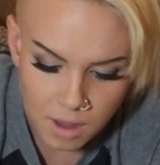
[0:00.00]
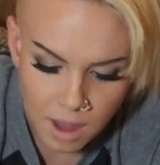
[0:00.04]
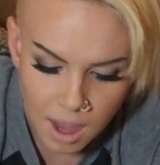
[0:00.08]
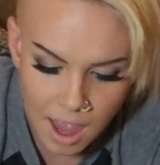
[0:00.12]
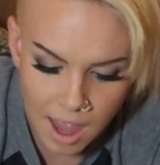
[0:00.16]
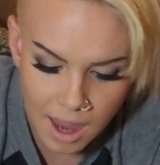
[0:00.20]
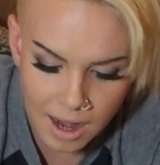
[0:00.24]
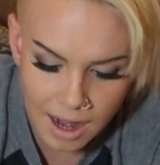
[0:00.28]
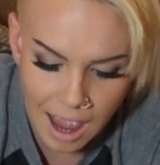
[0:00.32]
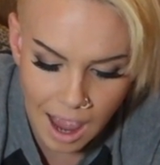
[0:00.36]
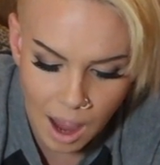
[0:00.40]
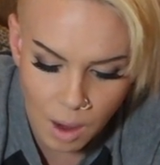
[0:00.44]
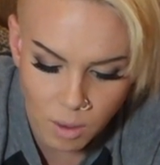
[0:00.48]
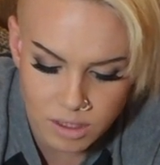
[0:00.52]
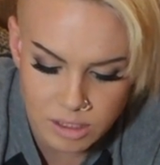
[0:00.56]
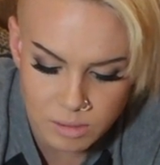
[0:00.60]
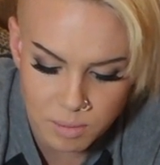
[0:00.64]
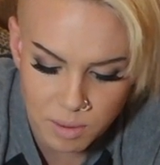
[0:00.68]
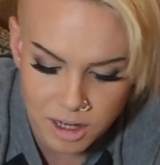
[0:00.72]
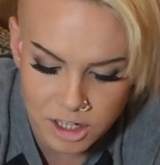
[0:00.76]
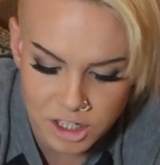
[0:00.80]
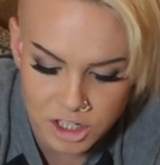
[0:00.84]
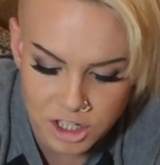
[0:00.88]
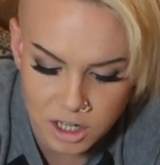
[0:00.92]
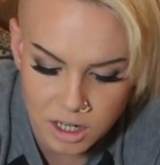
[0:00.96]
And how has
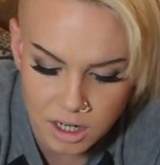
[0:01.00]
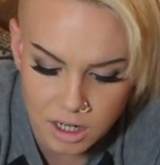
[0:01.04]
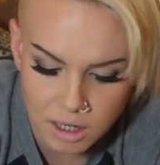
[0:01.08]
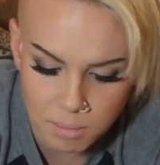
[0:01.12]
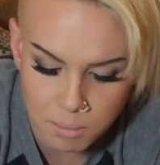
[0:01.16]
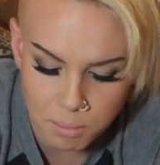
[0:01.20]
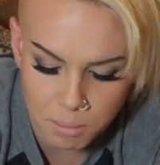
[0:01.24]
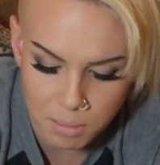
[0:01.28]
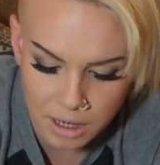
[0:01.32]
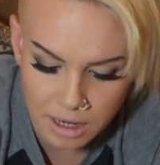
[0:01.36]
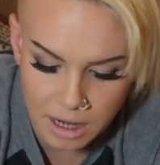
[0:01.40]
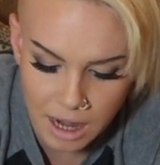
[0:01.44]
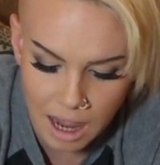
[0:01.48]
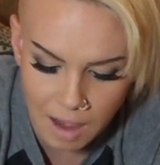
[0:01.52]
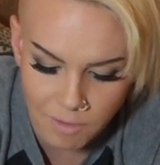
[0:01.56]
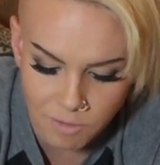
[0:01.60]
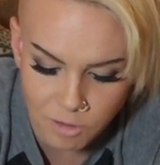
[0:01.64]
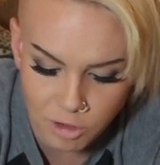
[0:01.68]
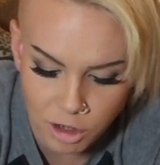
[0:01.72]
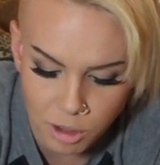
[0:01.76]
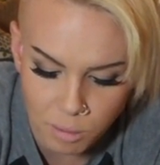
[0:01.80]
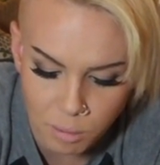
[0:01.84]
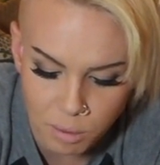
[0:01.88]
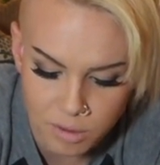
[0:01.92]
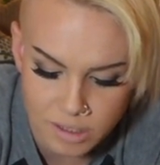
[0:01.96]
benching been
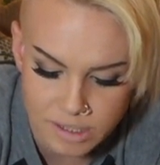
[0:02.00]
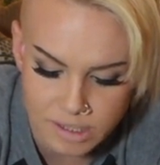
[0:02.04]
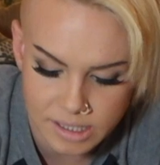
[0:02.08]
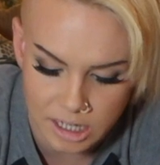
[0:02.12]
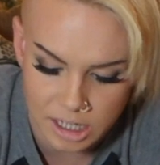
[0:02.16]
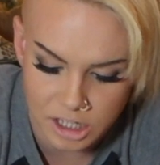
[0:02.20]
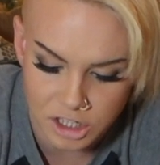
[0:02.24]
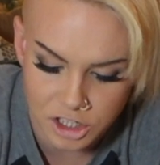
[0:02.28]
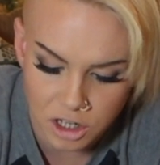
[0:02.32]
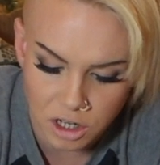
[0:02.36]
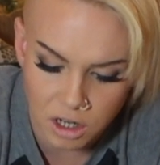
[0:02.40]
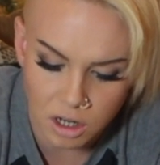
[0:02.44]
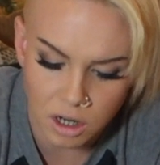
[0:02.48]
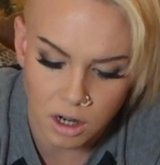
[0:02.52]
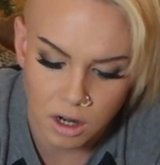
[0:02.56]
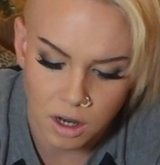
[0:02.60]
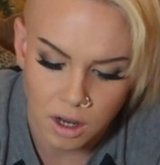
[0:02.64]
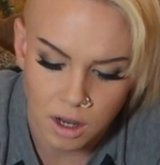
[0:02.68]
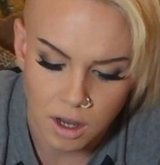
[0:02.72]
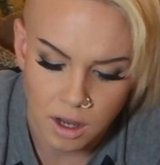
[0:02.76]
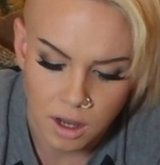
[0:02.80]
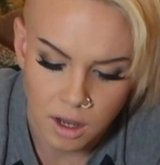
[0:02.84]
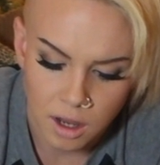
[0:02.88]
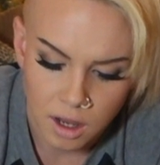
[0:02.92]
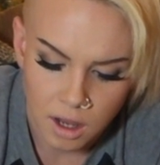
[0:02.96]
after your procedure?
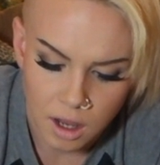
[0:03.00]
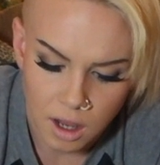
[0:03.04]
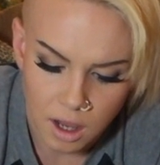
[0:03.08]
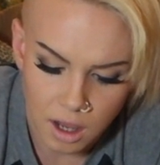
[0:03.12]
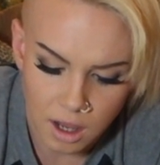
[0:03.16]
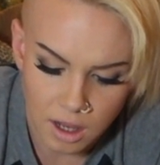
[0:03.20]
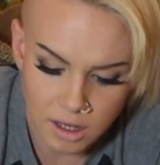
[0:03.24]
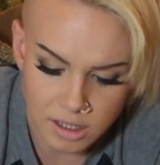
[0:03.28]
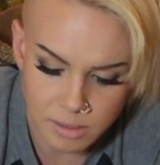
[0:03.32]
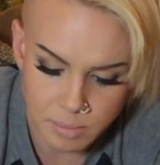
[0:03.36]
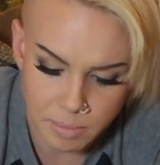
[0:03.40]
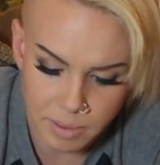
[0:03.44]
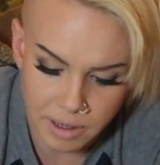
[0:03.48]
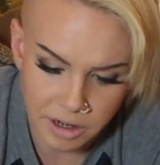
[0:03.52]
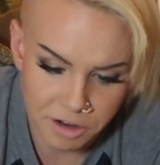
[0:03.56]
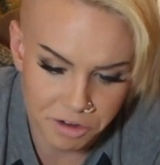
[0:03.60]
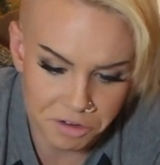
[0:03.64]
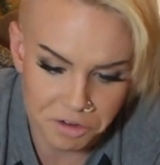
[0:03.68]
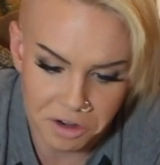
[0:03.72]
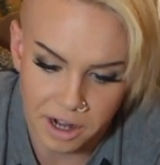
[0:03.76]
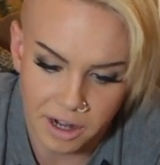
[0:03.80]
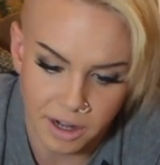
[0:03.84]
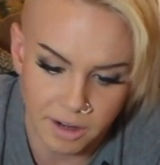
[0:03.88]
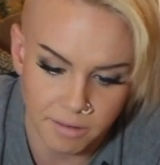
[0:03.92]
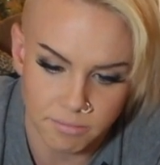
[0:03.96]
It's been
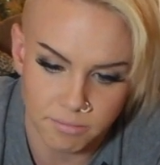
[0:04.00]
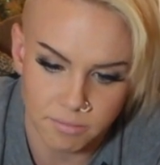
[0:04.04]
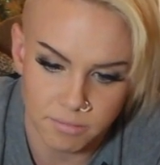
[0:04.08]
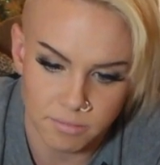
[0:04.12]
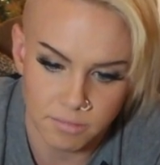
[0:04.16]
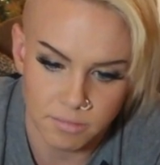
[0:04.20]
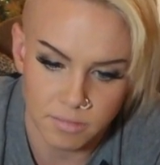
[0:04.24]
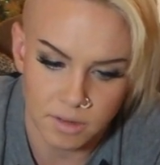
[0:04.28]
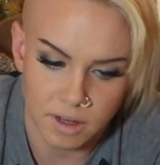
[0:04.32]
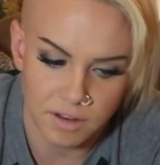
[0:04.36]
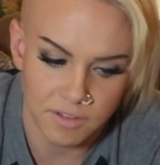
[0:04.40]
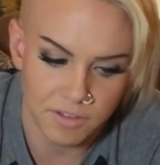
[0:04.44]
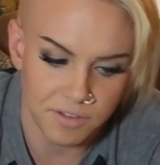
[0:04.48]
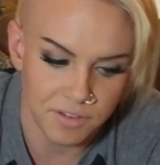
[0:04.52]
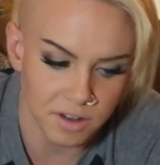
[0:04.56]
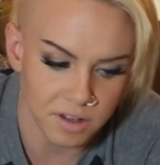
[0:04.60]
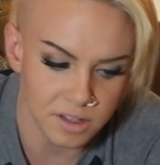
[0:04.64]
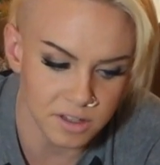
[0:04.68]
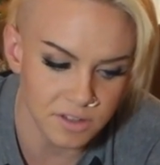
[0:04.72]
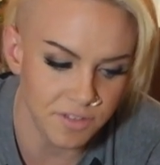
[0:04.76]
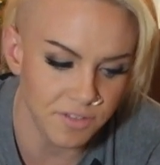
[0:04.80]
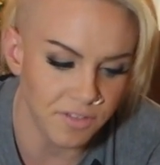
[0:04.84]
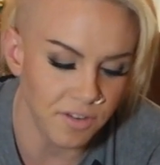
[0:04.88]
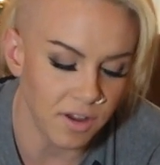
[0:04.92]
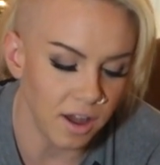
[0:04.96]
great. It
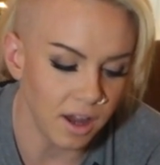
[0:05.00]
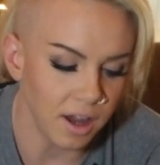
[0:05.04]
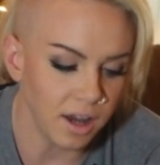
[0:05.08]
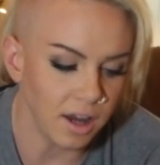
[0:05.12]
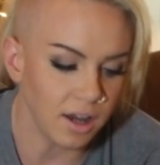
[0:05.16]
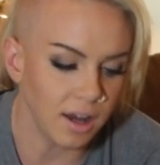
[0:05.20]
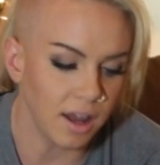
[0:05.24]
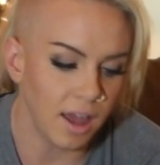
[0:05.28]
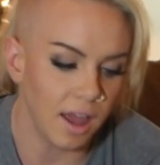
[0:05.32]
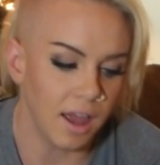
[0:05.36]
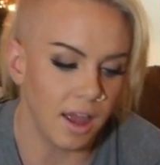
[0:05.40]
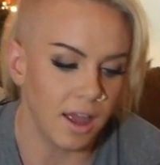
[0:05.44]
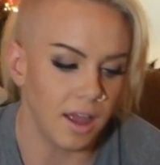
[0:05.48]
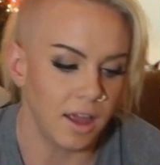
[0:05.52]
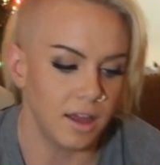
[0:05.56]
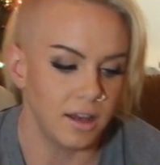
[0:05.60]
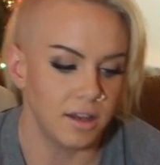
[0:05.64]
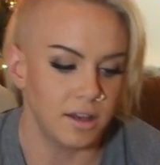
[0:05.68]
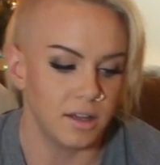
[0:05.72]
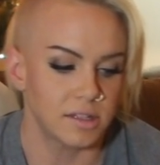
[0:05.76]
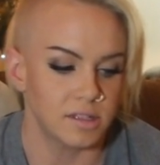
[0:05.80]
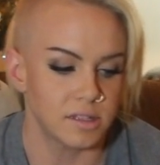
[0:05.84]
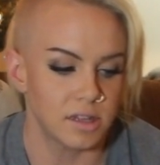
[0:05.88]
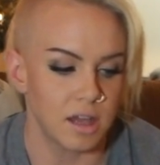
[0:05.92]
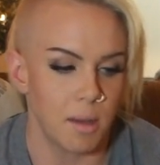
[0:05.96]
feels fine, and
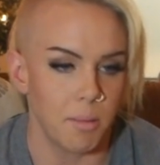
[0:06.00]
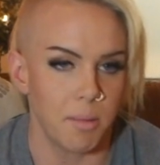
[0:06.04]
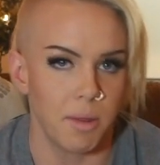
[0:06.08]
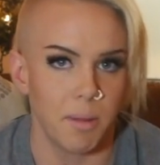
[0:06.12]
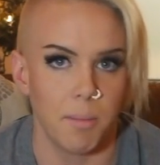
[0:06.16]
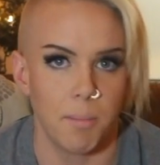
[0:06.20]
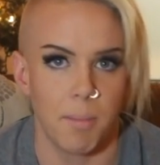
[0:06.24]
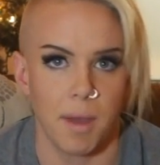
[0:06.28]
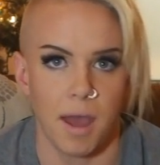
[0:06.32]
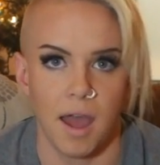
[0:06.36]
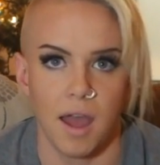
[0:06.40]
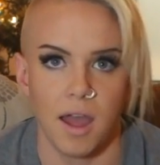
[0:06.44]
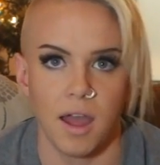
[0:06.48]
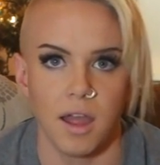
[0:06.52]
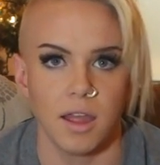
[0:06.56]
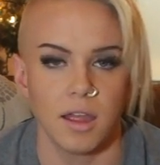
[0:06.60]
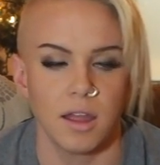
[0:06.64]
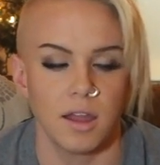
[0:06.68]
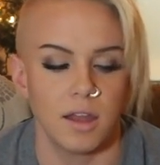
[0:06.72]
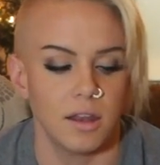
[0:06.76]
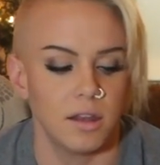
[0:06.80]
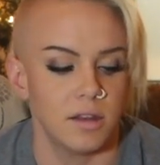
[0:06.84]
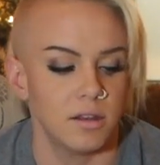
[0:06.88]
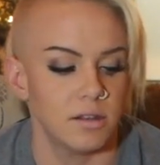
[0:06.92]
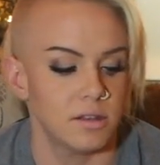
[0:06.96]
it's coming back,
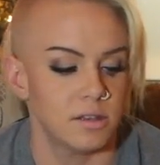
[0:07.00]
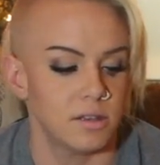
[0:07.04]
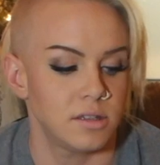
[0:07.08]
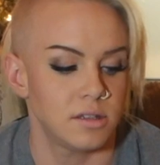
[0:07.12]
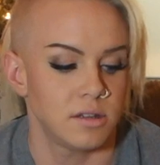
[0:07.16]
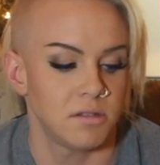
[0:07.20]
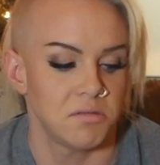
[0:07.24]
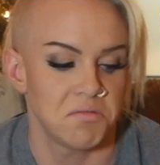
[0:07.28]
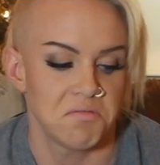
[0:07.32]
and